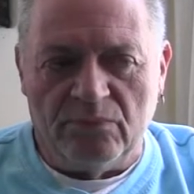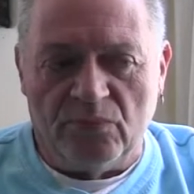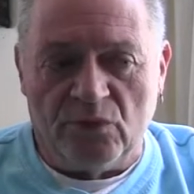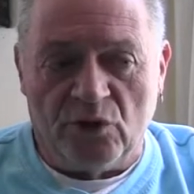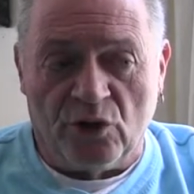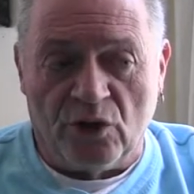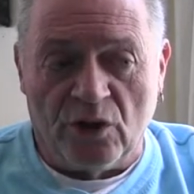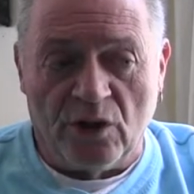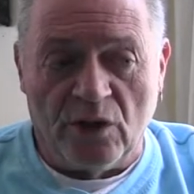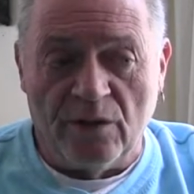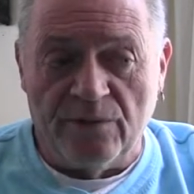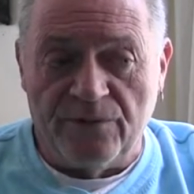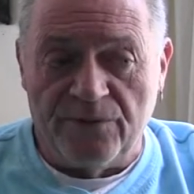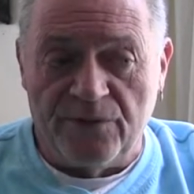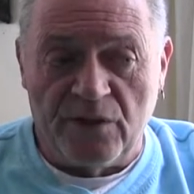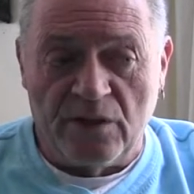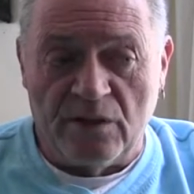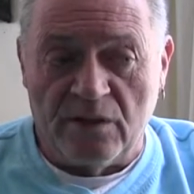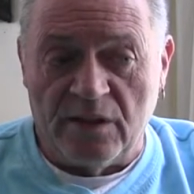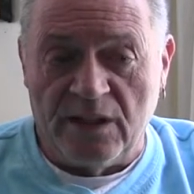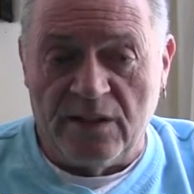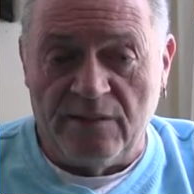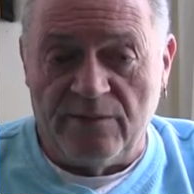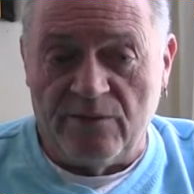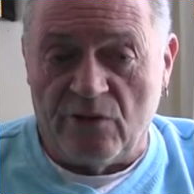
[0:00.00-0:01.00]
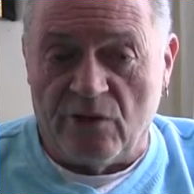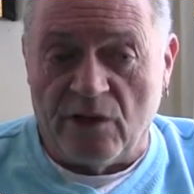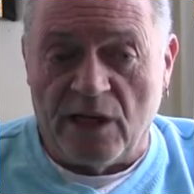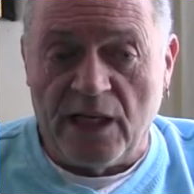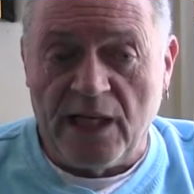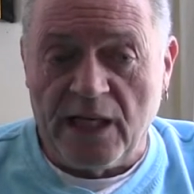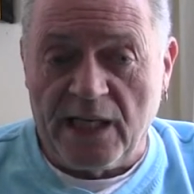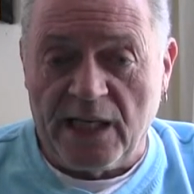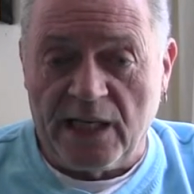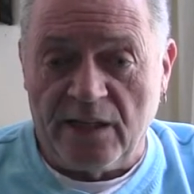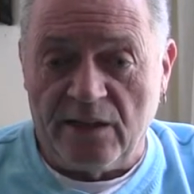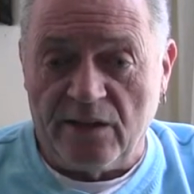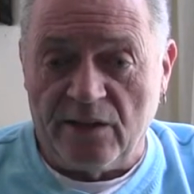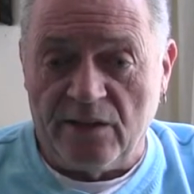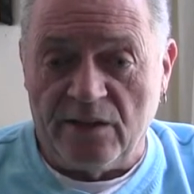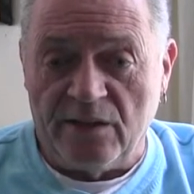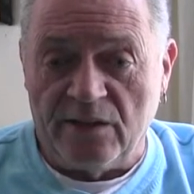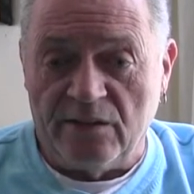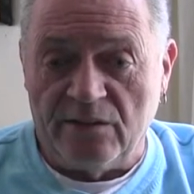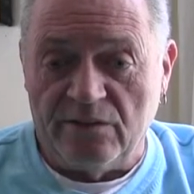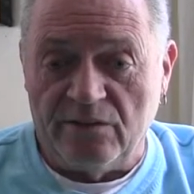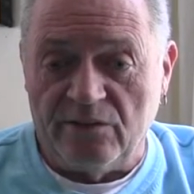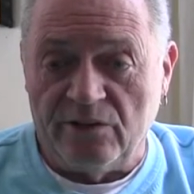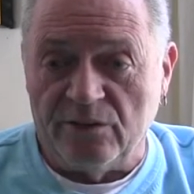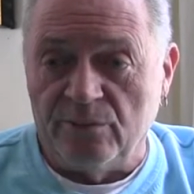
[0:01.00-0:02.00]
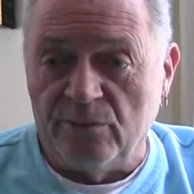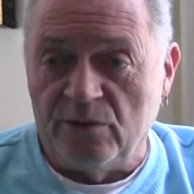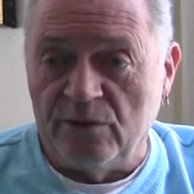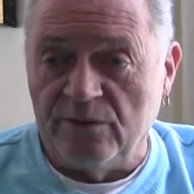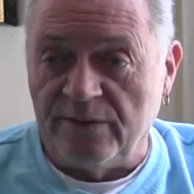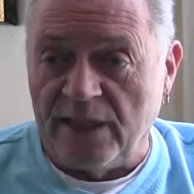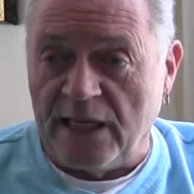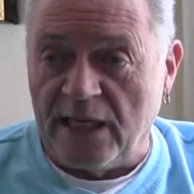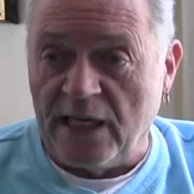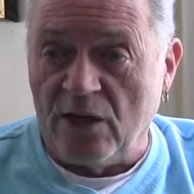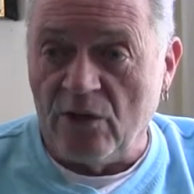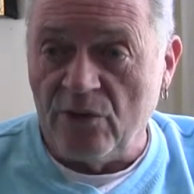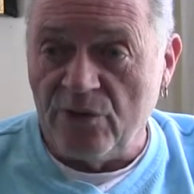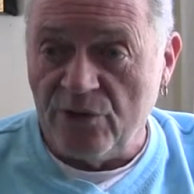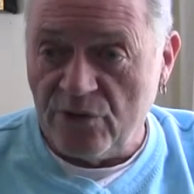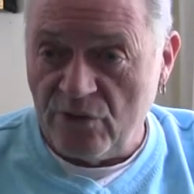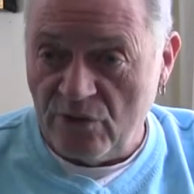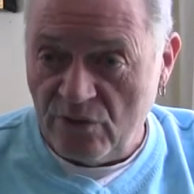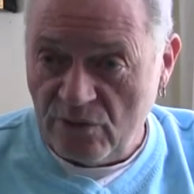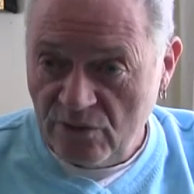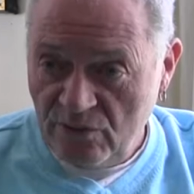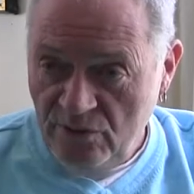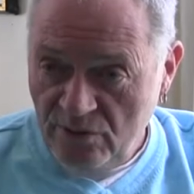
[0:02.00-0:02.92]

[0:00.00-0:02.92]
nerve to leave Craig, uh, to move out,